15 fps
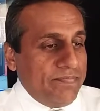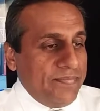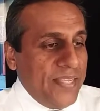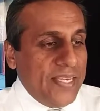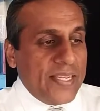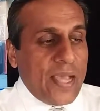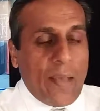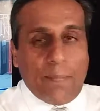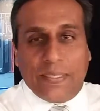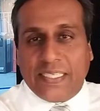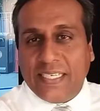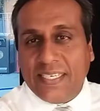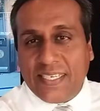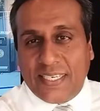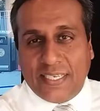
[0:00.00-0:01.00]

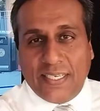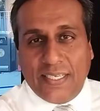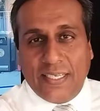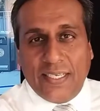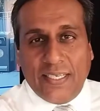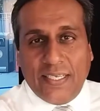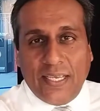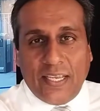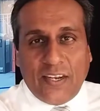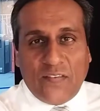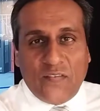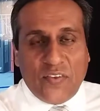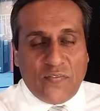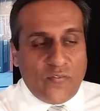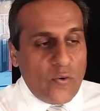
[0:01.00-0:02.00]
incompetent and not
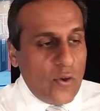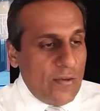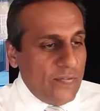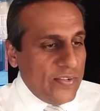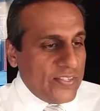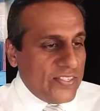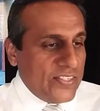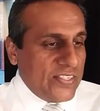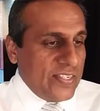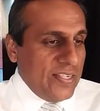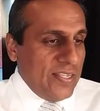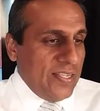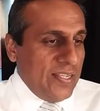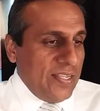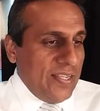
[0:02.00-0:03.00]
fit for office.
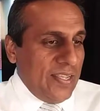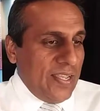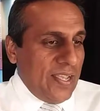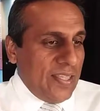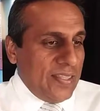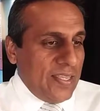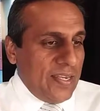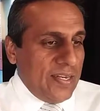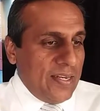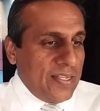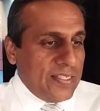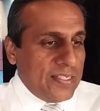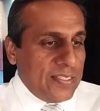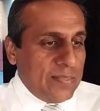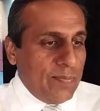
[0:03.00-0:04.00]
And then
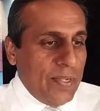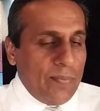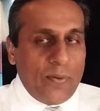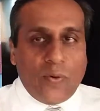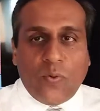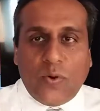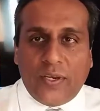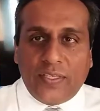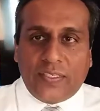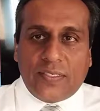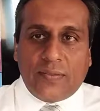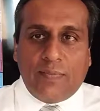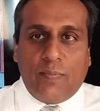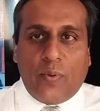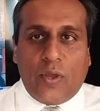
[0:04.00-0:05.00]
this is Bill
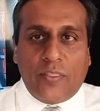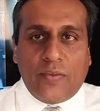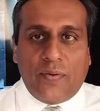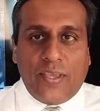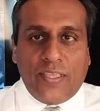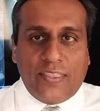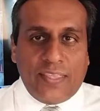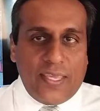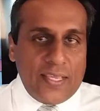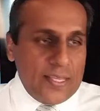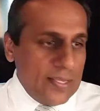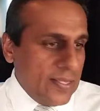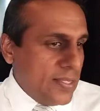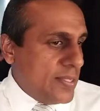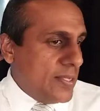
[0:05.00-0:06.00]
McCoy's brother, I think,
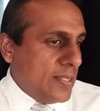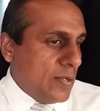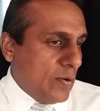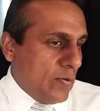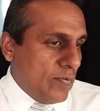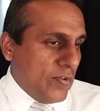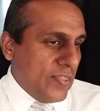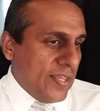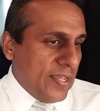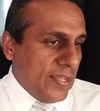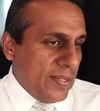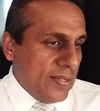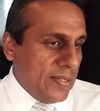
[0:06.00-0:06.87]
over there.